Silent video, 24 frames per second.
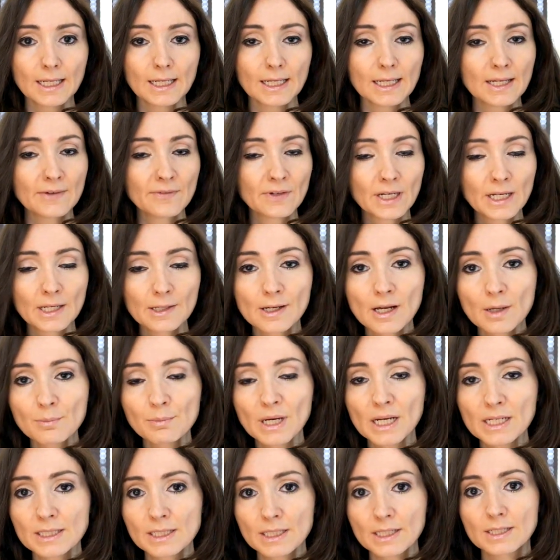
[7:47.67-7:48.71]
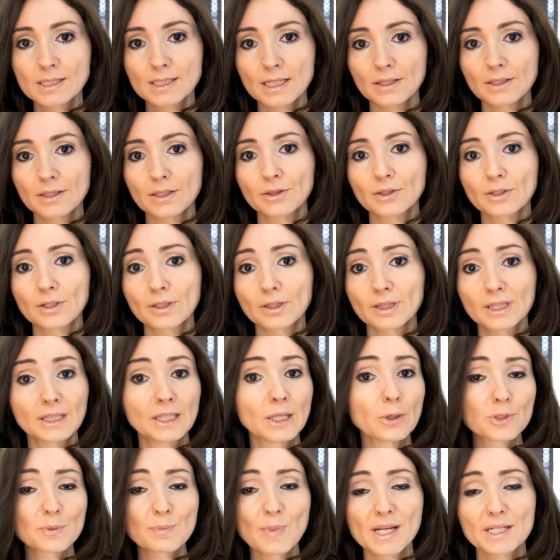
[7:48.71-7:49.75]
Even Elon Musk has said that th-
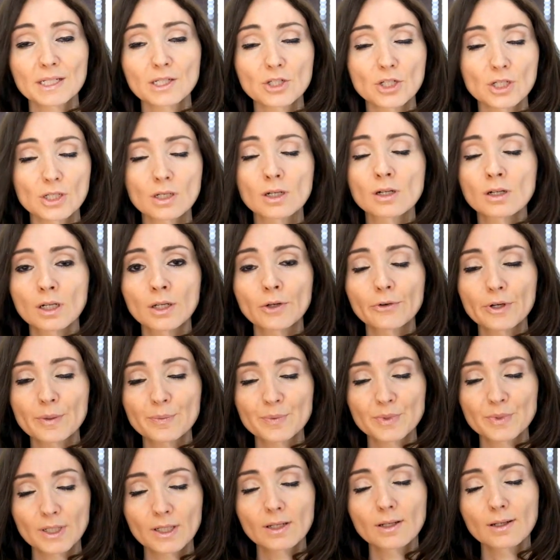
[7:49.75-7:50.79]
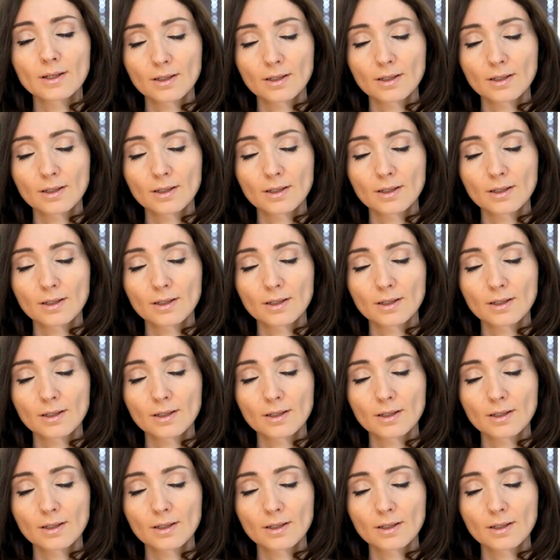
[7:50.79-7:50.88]
those messages aren't encrypted.